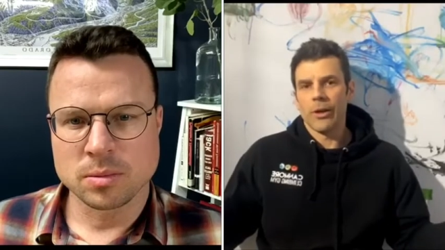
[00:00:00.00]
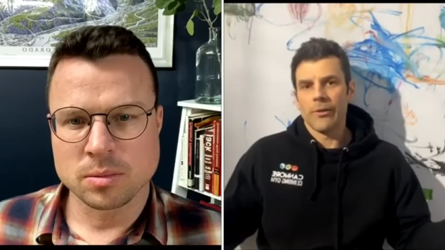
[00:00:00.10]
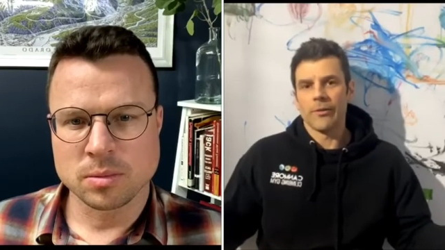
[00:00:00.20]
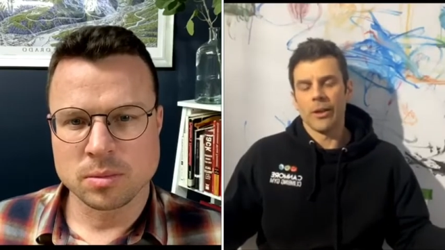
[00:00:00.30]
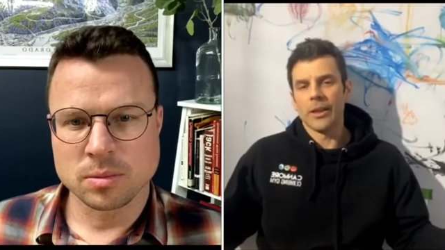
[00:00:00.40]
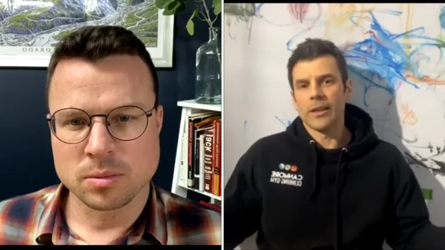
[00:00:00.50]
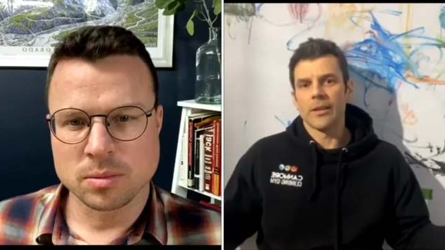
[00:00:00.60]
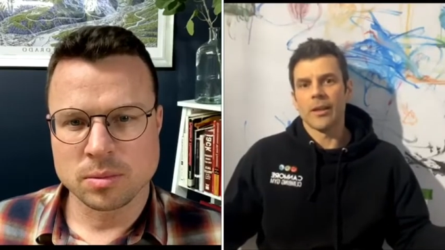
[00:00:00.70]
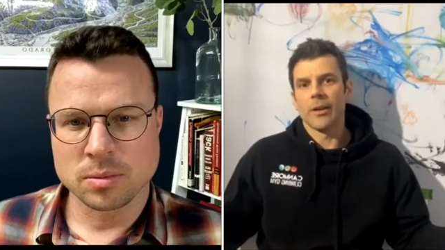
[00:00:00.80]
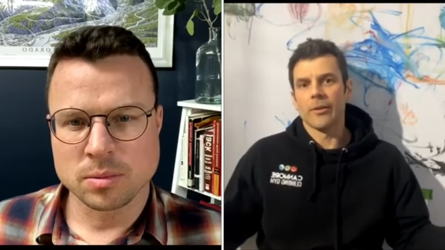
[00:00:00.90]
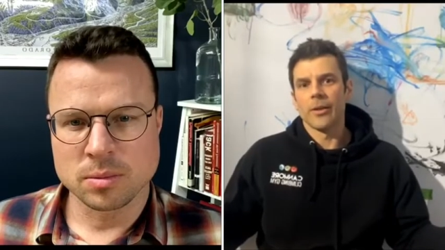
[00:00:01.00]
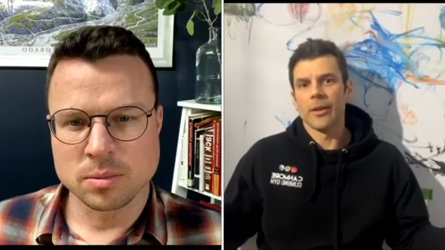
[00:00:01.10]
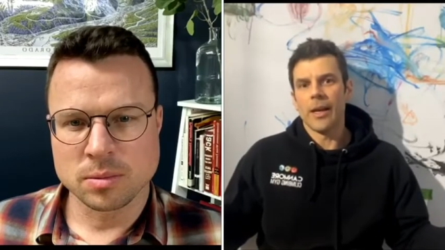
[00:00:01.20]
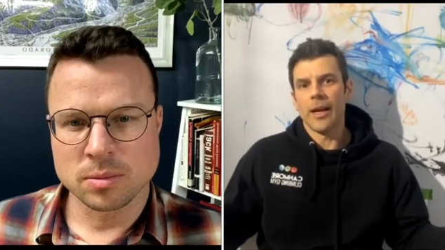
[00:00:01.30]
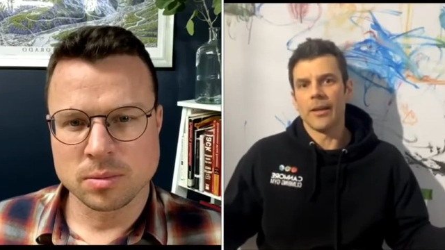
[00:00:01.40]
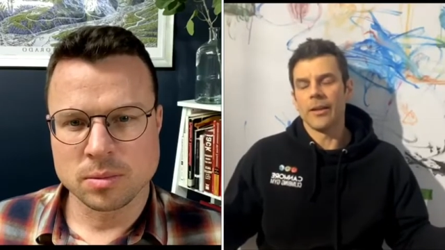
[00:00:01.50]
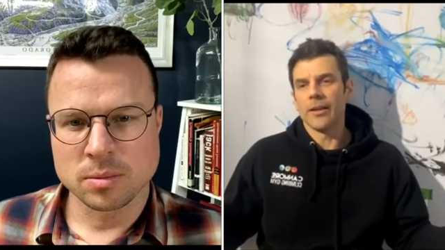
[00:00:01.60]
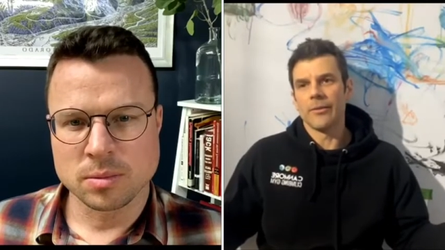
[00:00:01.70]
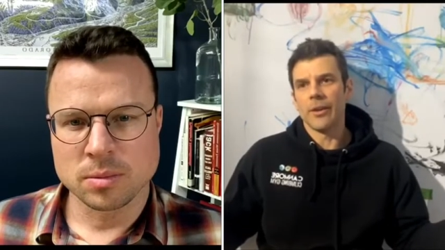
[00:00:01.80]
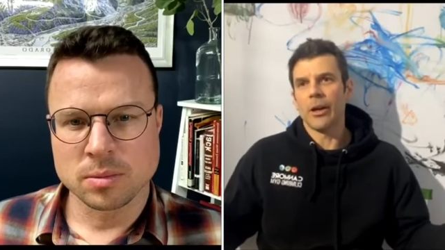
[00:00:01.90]
Speaker 1: filling and stuff. And it's
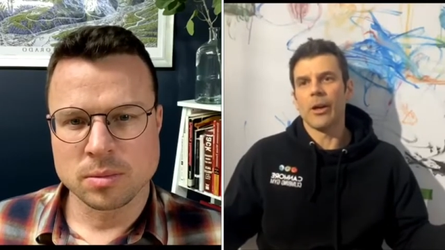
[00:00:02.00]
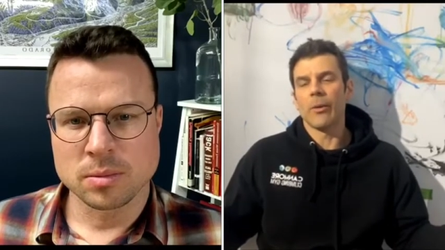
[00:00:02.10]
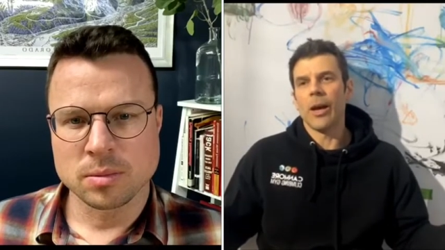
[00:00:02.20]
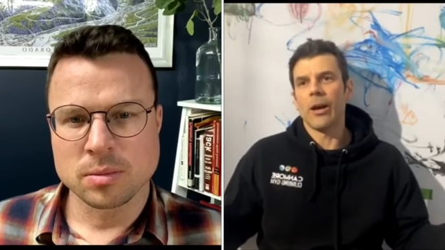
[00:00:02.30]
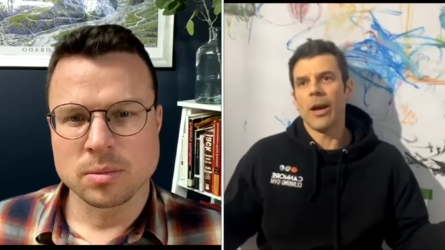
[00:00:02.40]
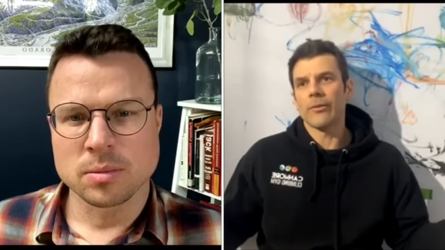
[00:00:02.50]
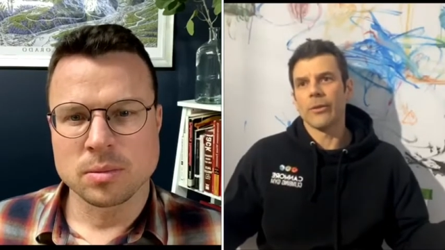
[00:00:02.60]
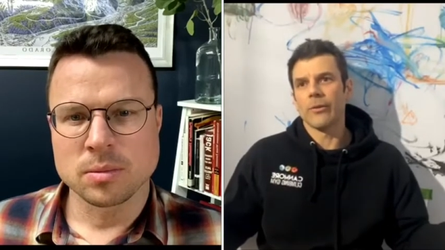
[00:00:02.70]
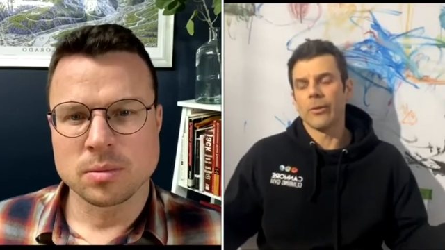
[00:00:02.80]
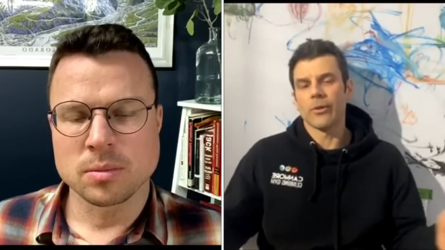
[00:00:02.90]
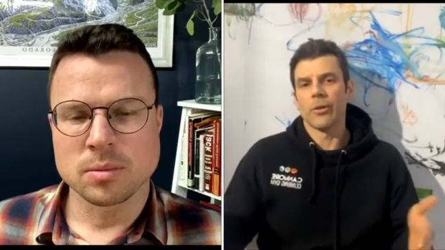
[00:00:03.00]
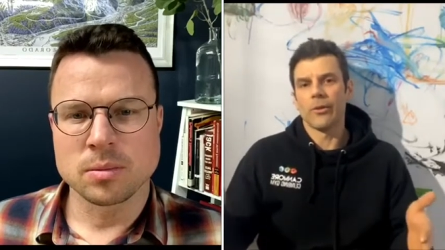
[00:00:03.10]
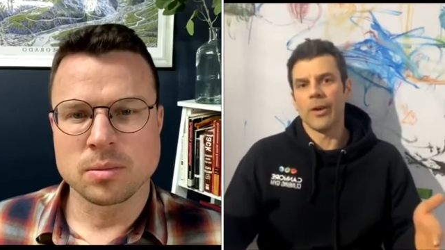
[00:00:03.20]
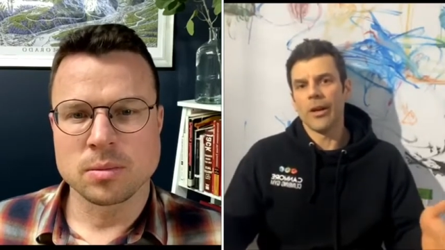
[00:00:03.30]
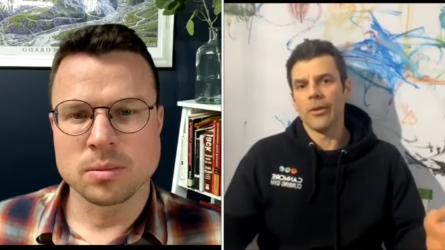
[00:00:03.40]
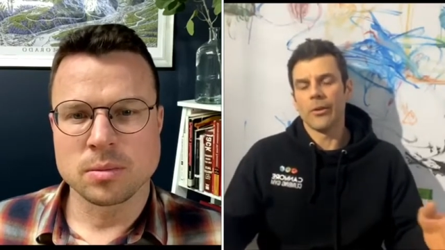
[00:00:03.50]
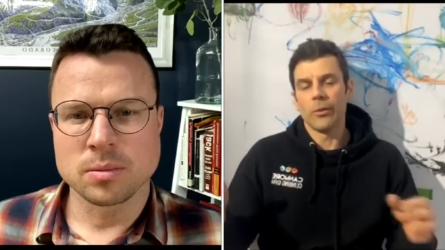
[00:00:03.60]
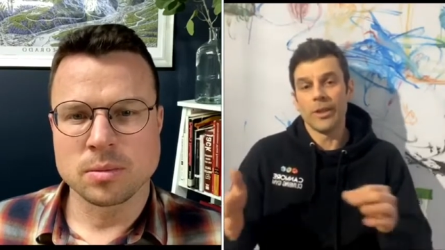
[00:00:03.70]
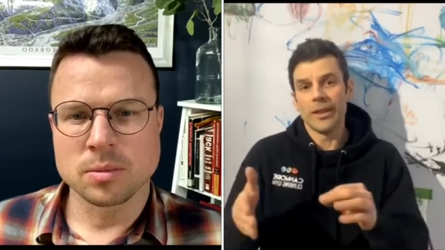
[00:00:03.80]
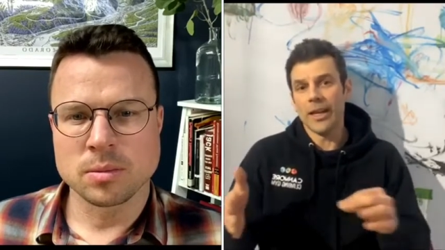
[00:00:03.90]
very rare after the first coat of vinyl that we'll
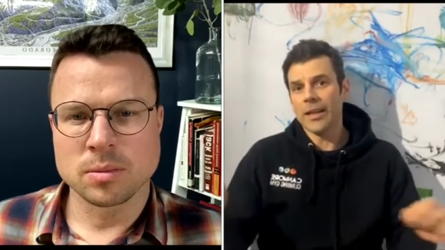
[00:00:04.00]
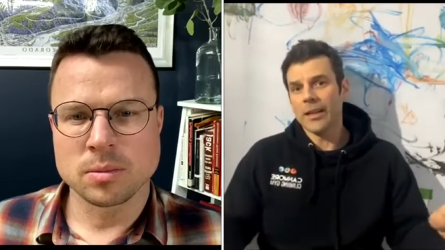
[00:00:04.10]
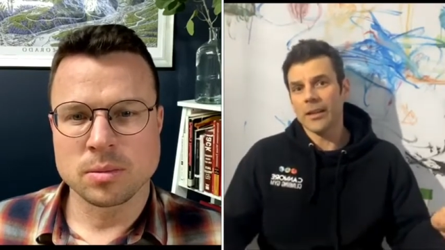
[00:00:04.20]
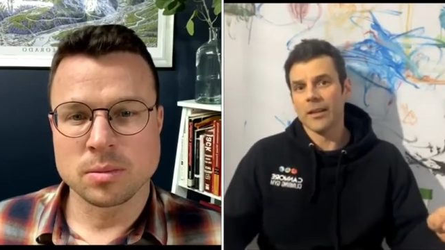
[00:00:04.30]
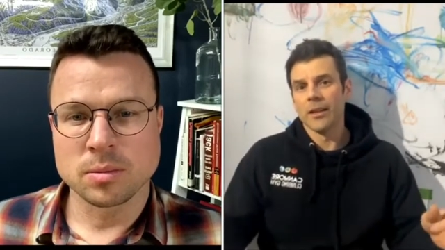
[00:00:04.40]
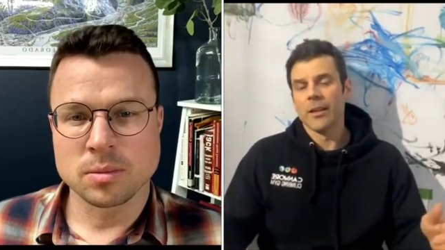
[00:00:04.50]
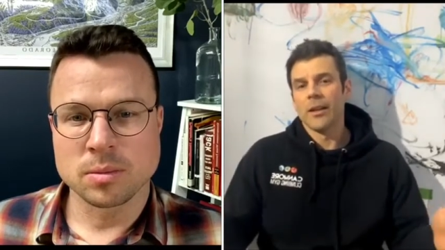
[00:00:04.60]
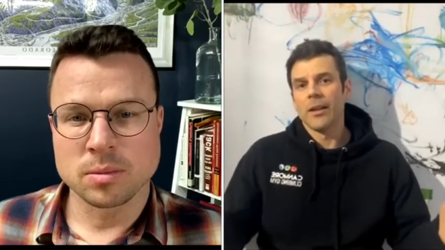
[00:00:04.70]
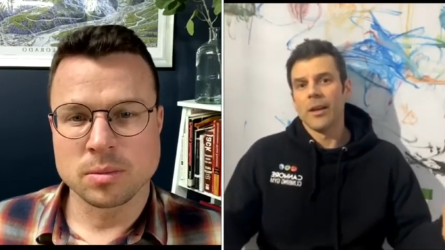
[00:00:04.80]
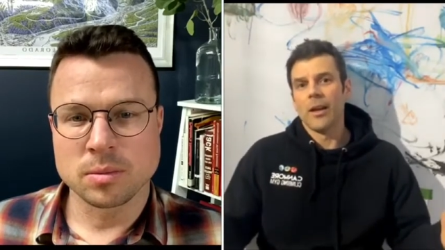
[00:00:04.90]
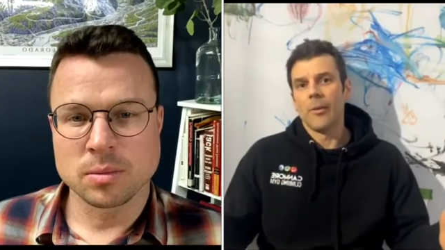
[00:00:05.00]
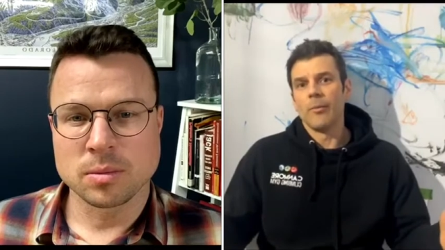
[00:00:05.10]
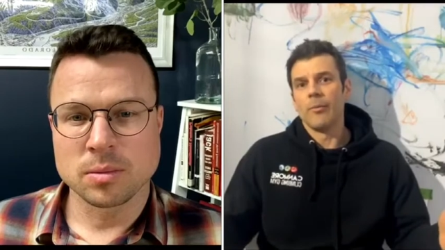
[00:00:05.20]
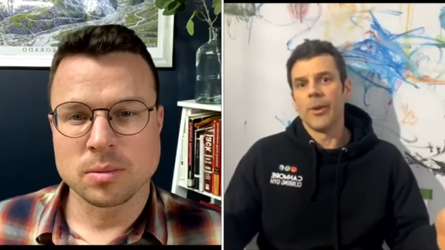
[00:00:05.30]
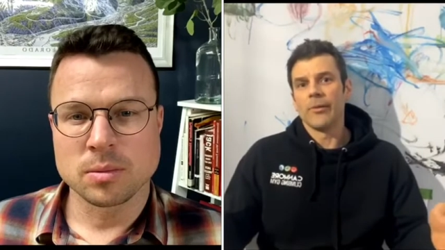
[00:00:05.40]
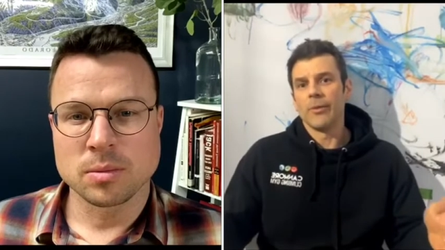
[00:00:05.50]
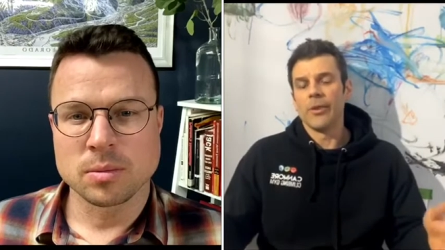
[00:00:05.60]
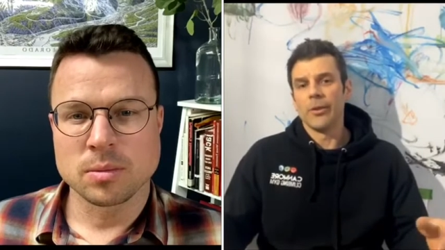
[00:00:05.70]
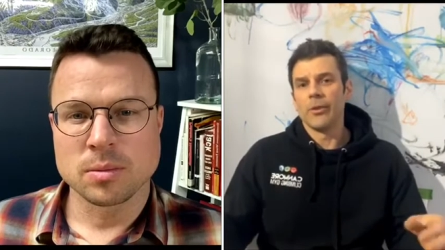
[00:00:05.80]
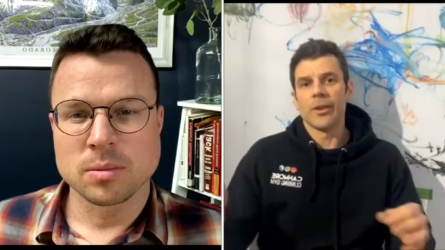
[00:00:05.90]
need anything um, but if we
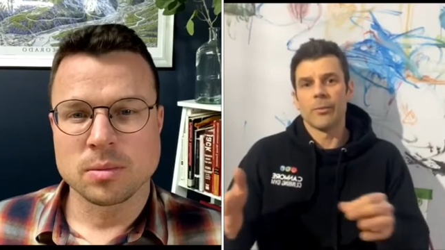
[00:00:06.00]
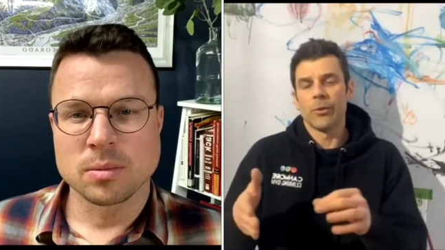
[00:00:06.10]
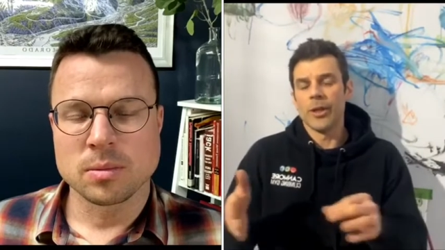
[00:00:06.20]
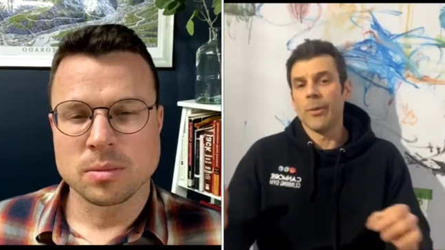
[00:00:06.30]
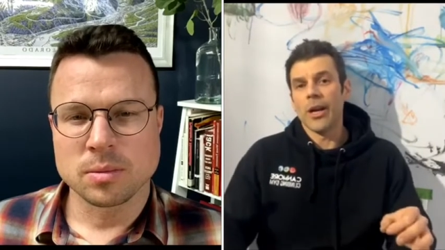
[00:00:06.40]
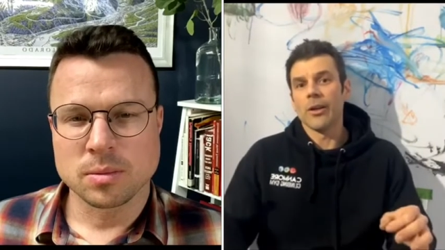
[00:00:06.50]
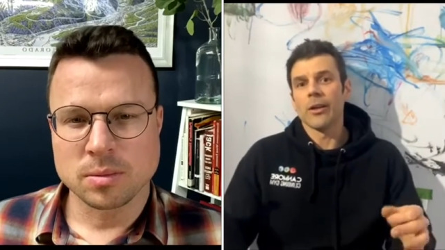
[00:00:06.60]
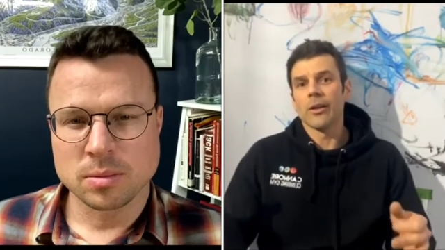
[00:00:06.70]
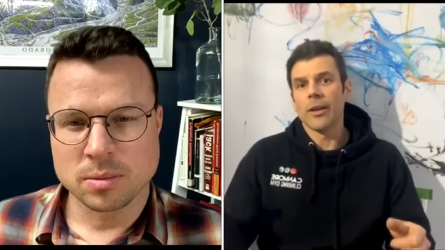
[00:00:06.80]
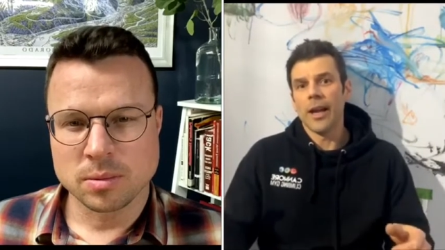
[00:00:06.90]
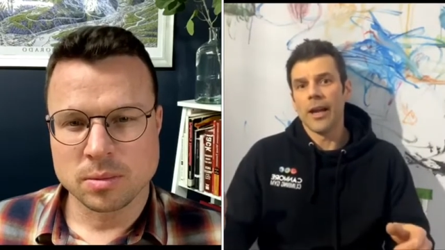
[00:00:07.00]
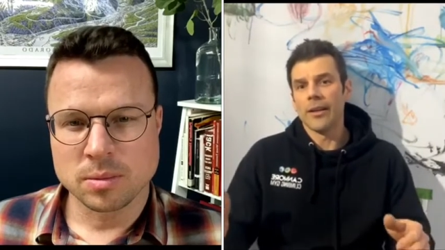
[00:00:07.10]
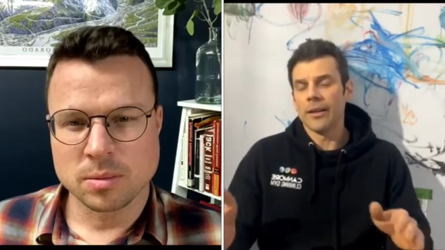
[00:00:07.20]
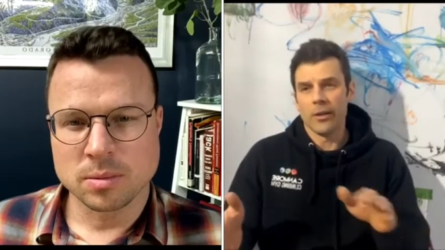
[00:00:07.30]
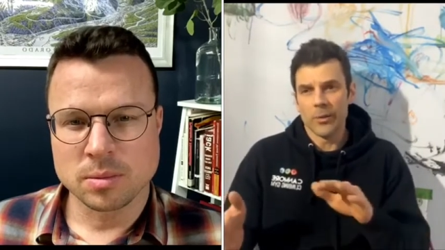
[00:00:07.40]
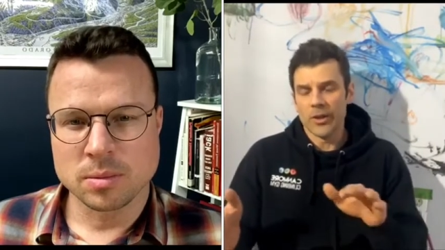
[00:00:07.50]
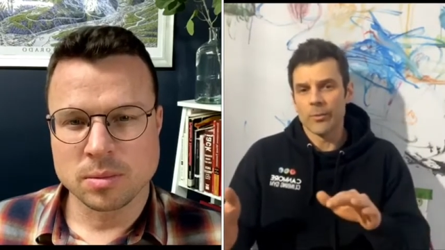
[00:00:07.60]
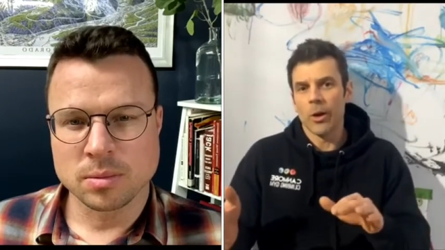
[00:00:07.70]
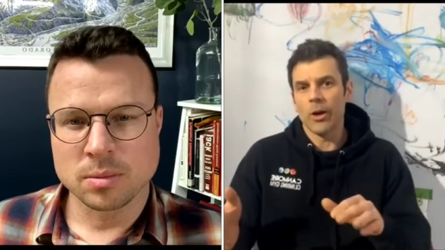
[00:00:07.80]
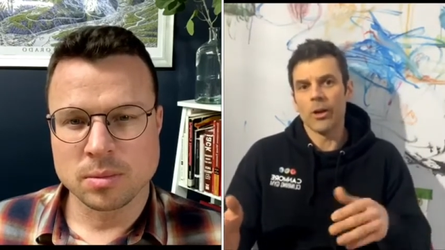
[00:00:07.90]
do, it's pretty minor and it'll be
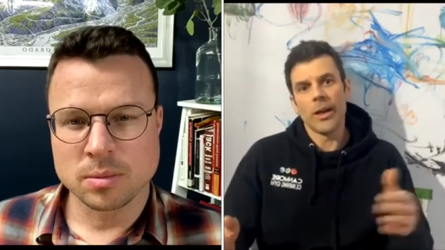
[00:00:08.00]
small and the